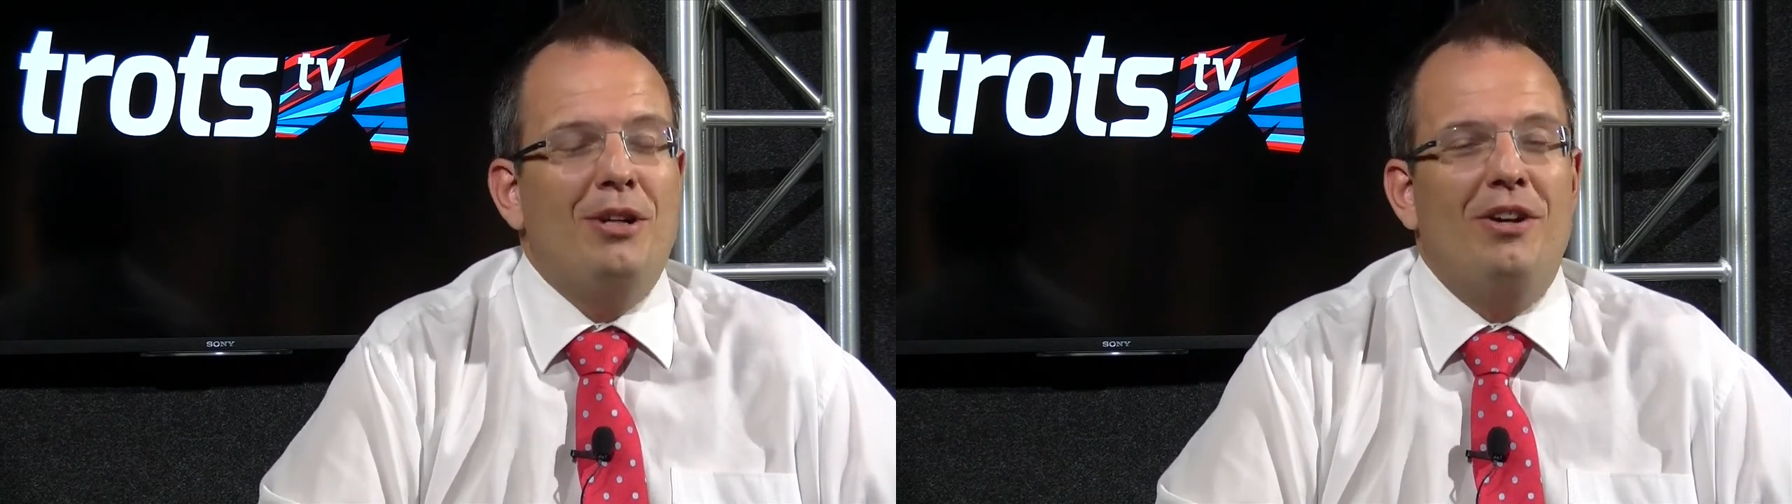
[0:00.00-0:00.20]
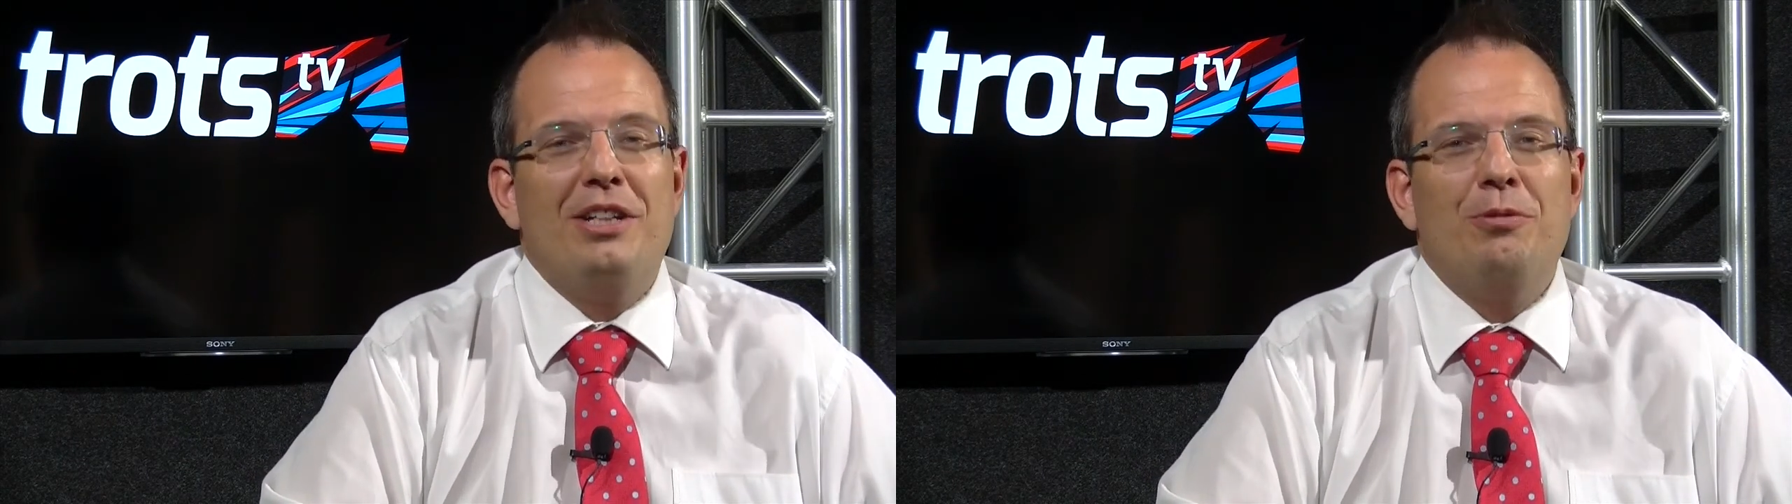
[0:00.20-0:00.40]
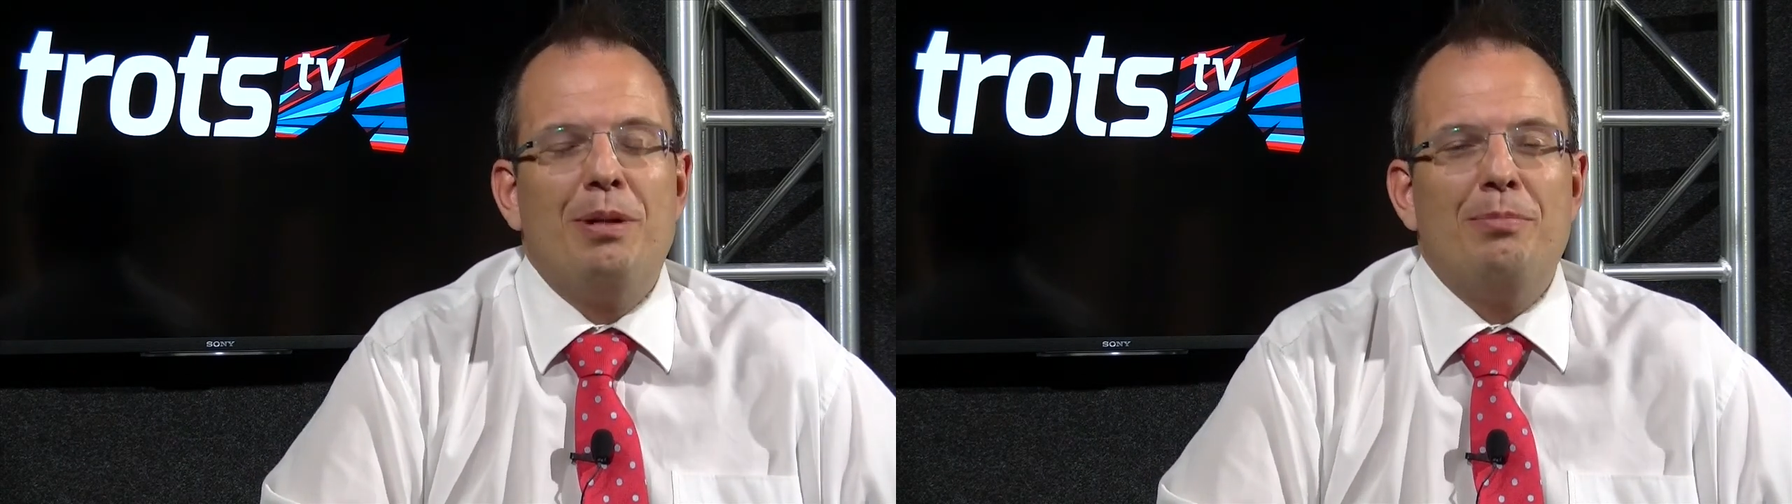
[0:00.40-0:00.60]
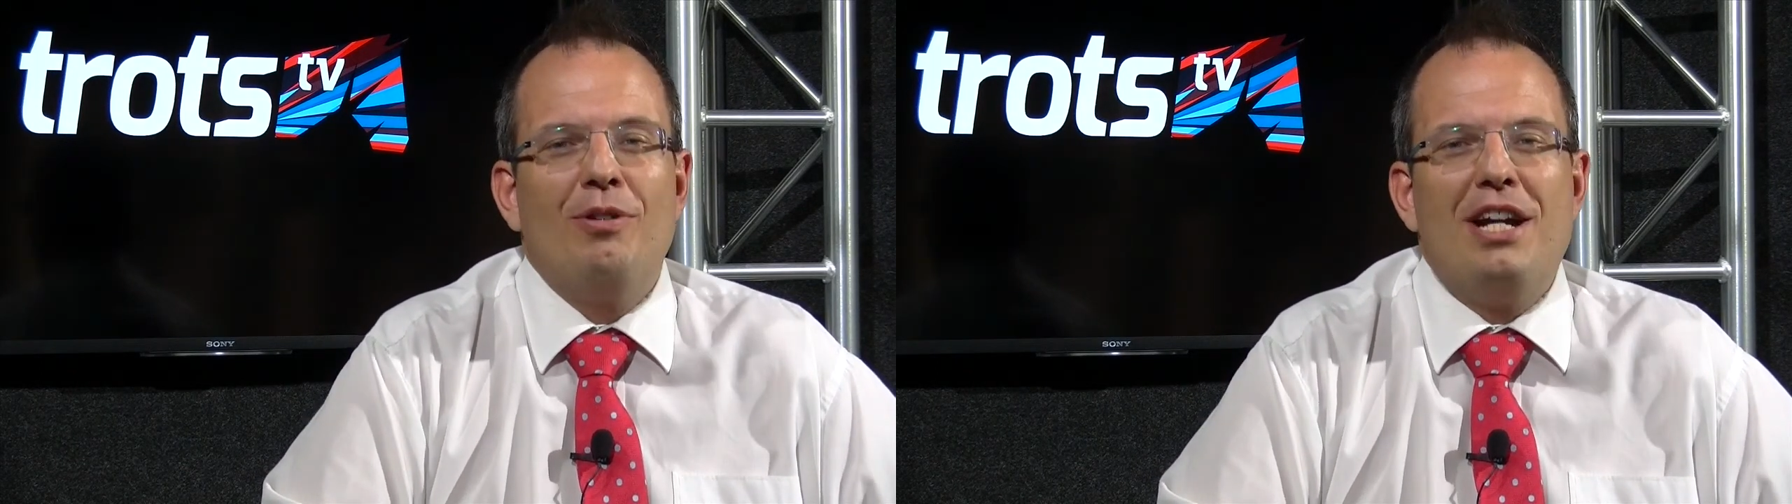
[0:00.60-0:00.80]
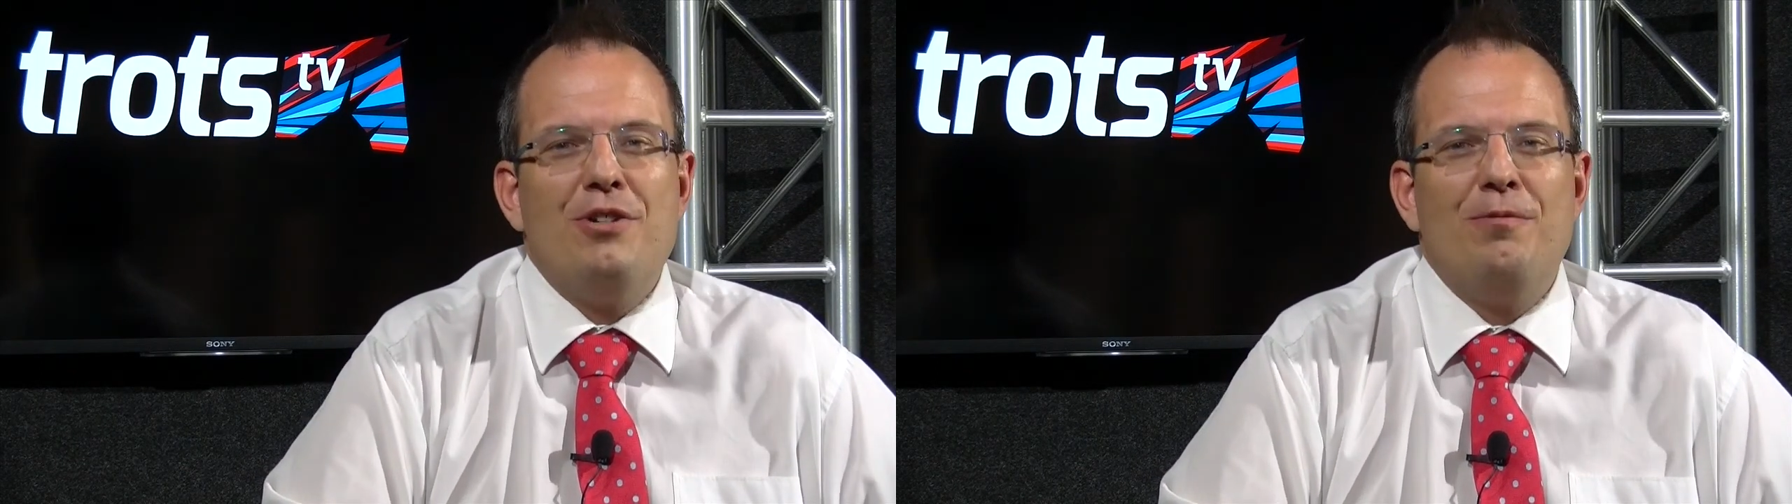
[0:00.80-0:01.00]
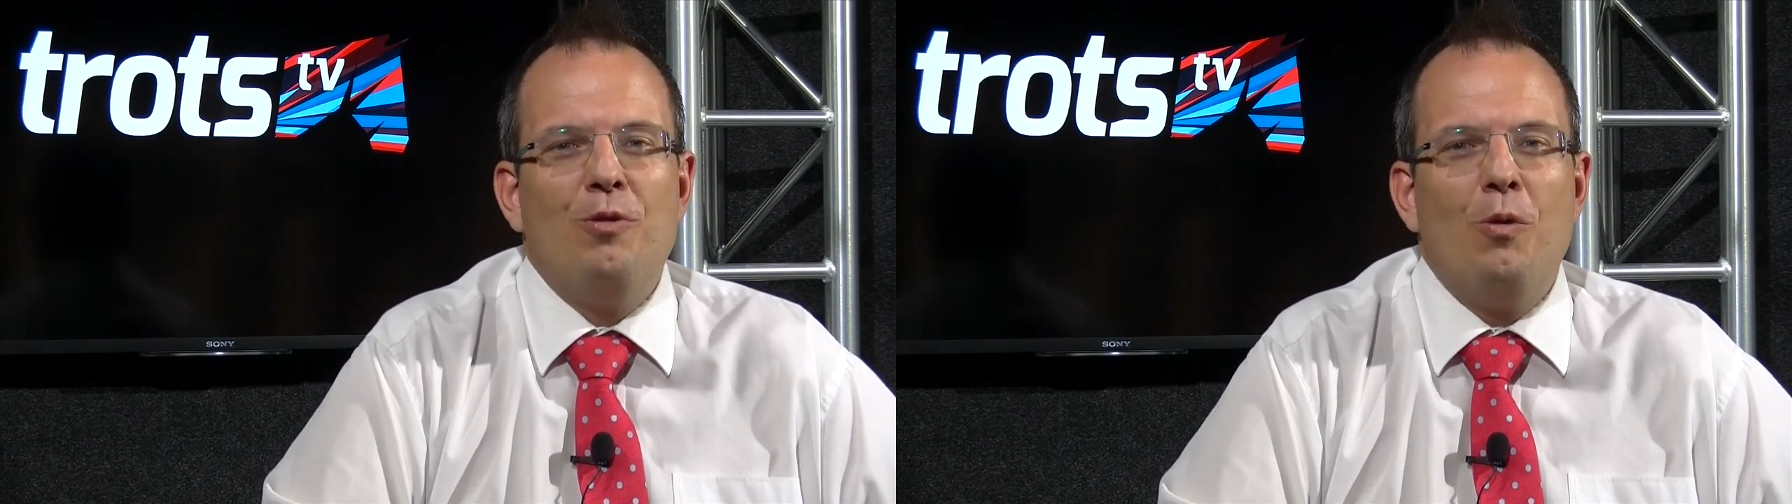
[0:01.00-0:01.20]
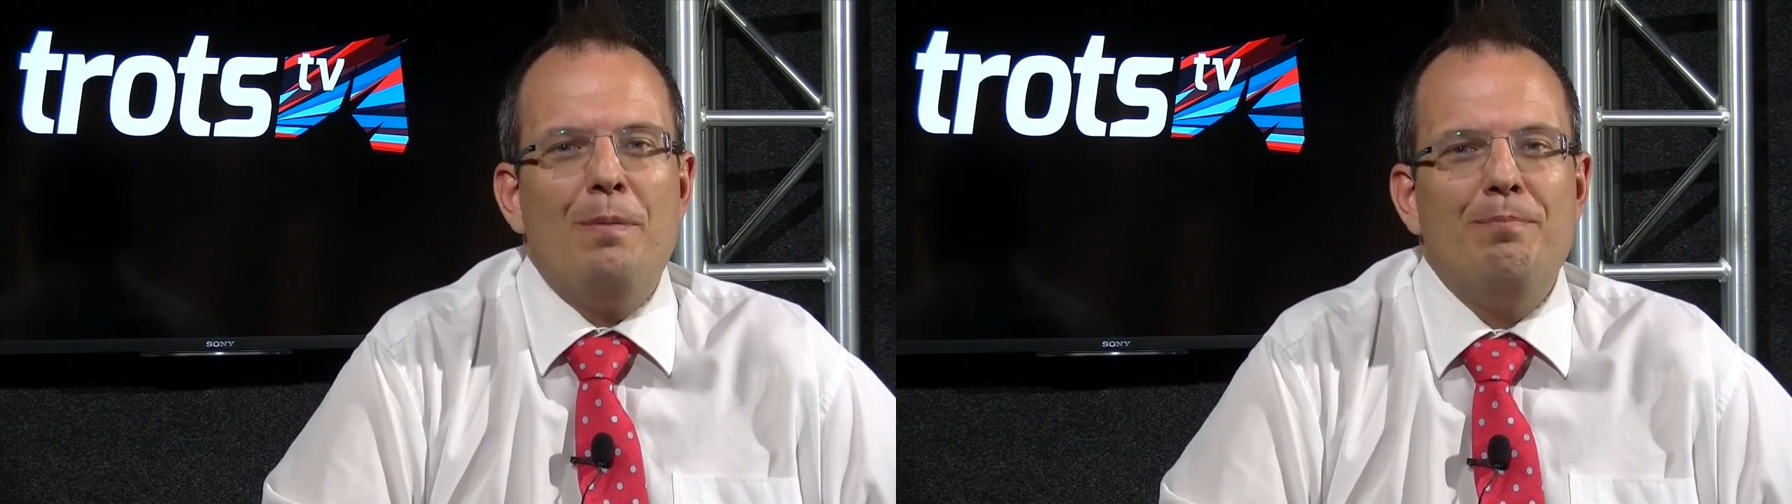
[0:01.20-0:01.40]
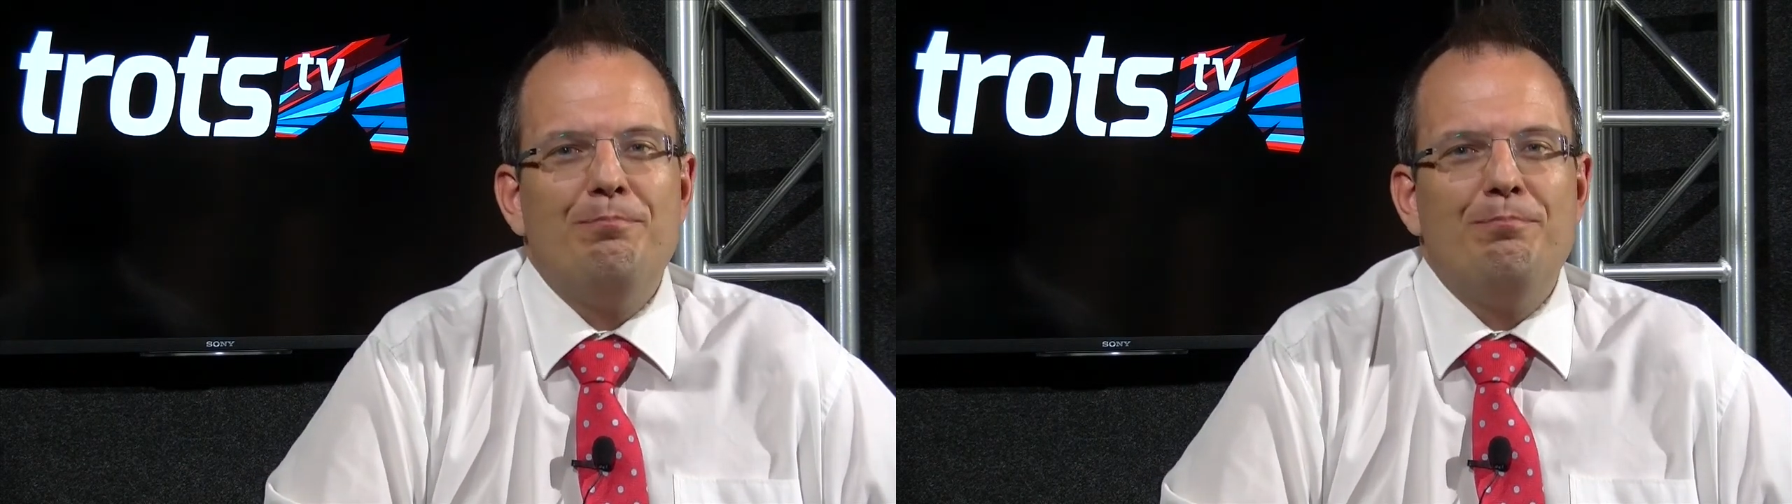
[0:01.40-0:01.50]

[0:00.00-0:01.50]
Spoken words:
an ideal preparation for him.